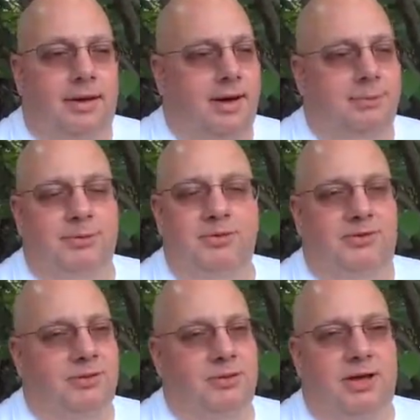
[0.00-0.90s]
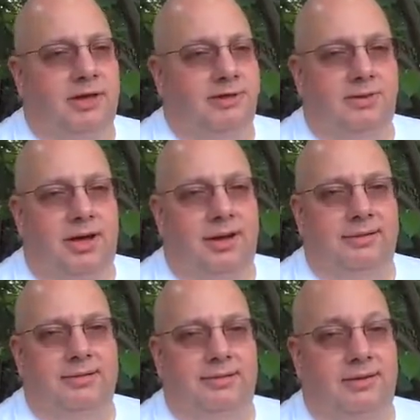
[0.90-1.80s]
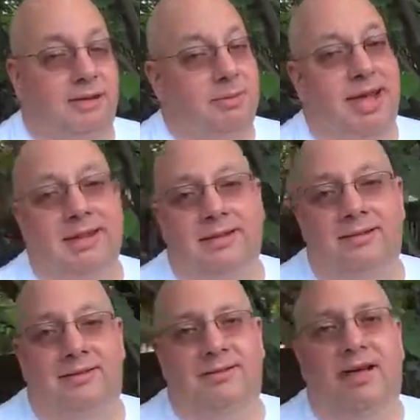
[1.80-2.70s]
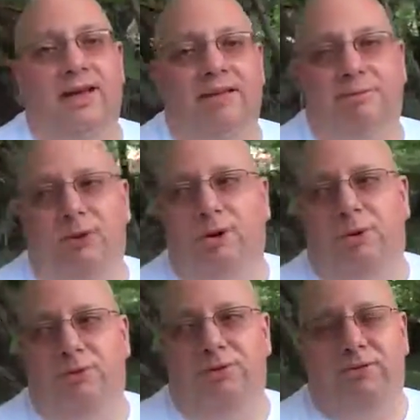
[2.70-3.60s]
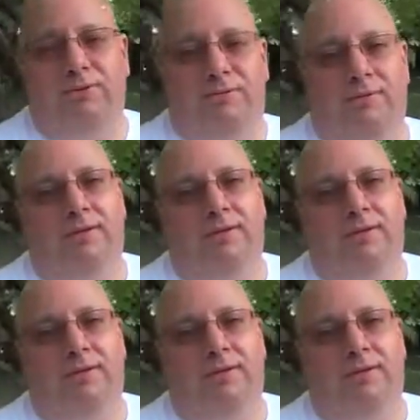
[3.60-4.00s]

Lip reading: Opposites do not attract. A magnet does not have poles.